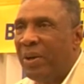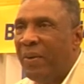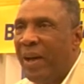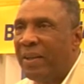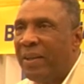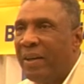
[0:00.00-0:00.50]

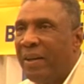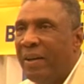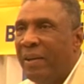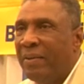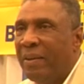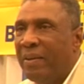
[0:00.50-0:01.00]

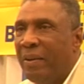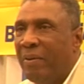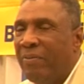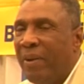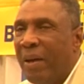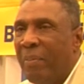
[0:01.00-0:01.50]
Galactica, and then there are
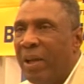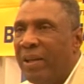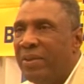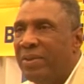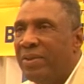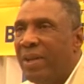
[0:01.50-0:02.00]

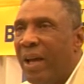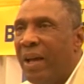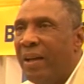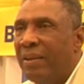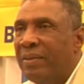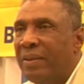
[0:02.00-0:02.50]
families
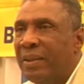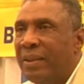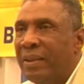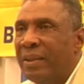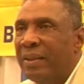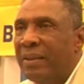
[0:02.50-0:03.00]
that
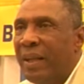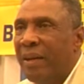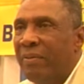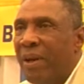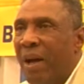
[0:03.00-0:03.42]
have